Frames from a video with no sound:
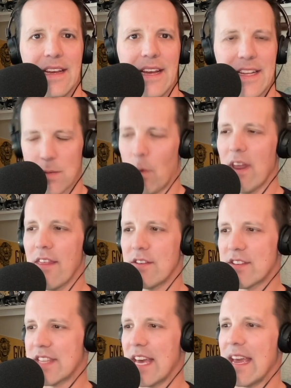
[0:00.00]
It's one of
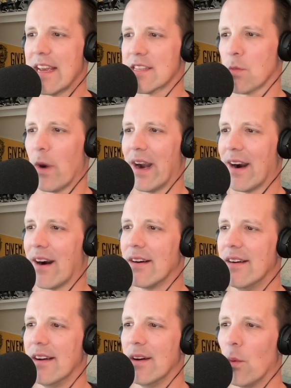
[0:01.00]
those things where
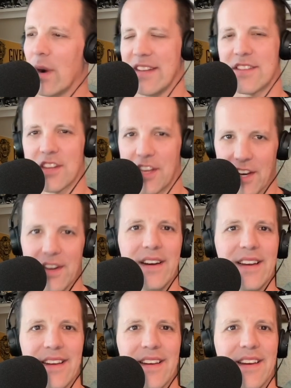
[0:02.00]
when it's
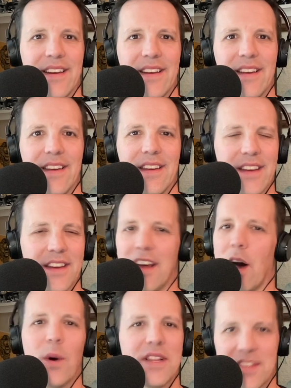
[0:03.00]
good, you
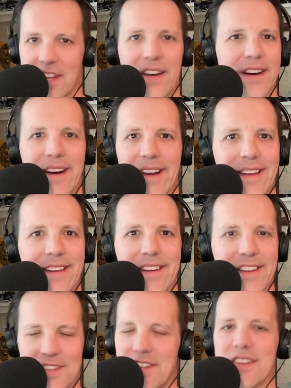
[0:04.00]
know it's good.
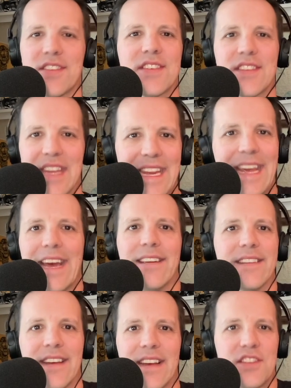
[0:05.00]
You just see
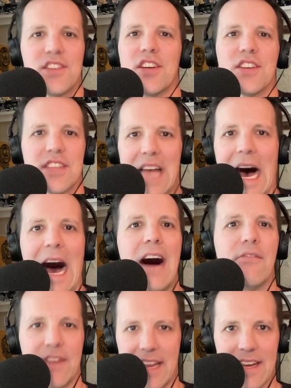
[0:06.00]
it. It's just
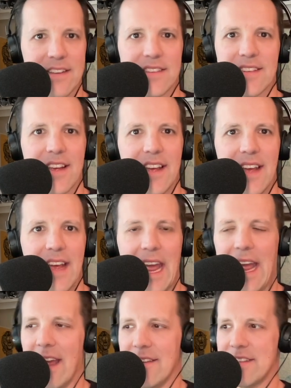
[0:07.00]
obvious.
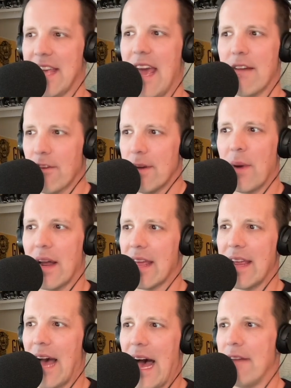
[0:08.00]
And to
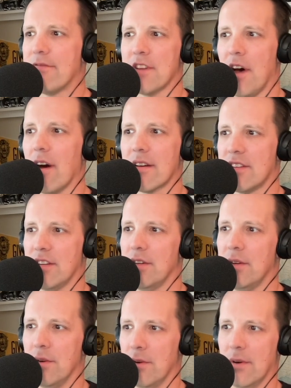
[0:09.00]
everybody I've talked
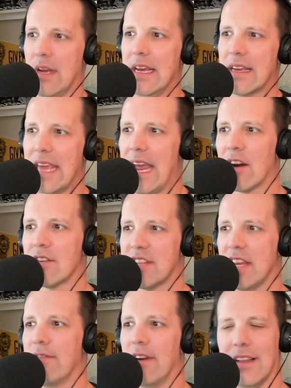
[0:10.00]
to who
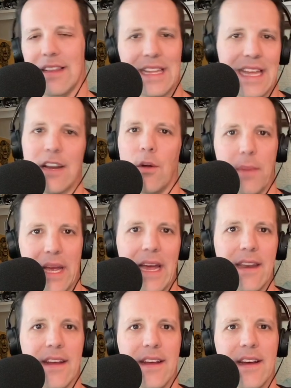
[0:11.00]
cares even a little
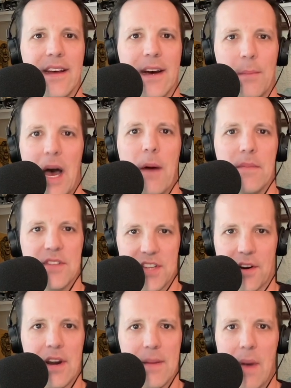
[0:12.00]
bit about
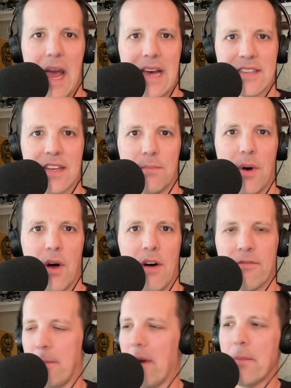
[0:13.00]
Missouri
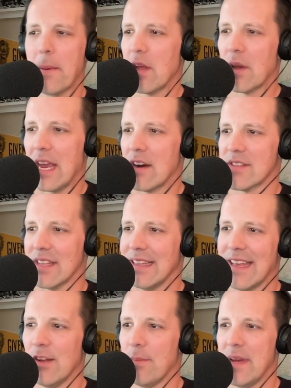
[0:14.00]
basketball, from everybody who cares a
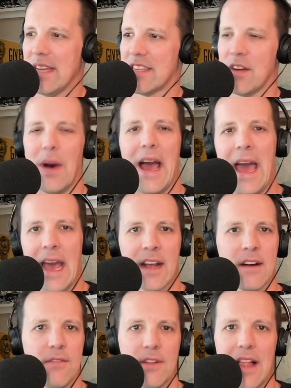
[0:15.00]
little bit to a
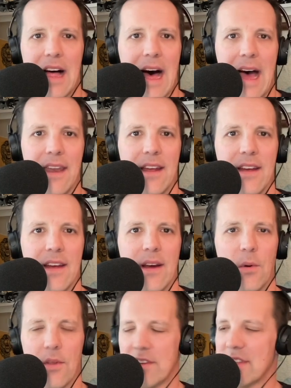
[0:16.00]
heck of a lot,
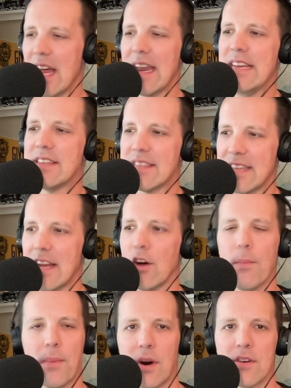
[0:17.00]
well, there's not a
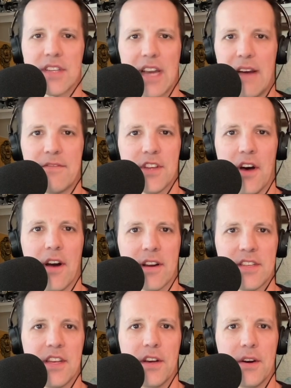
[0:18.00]
single person I've
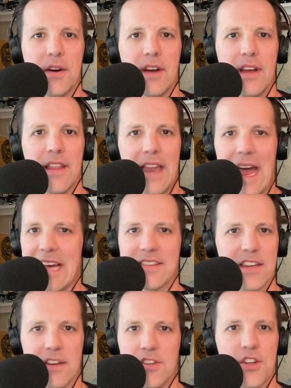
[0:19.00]
talked to that
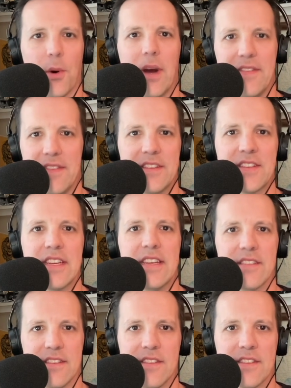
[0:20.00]
hasn't enjoyed this
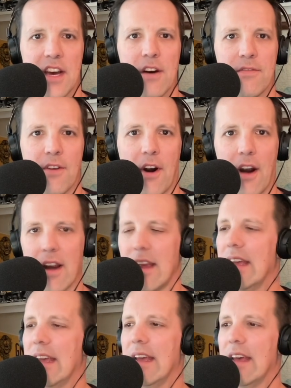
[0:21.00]
season so far.
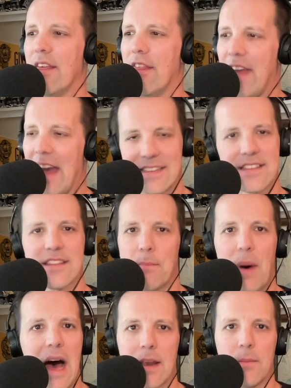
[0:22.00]
That's the
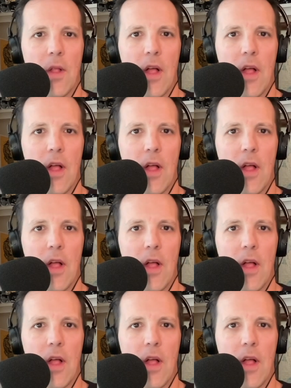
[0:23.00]
bottom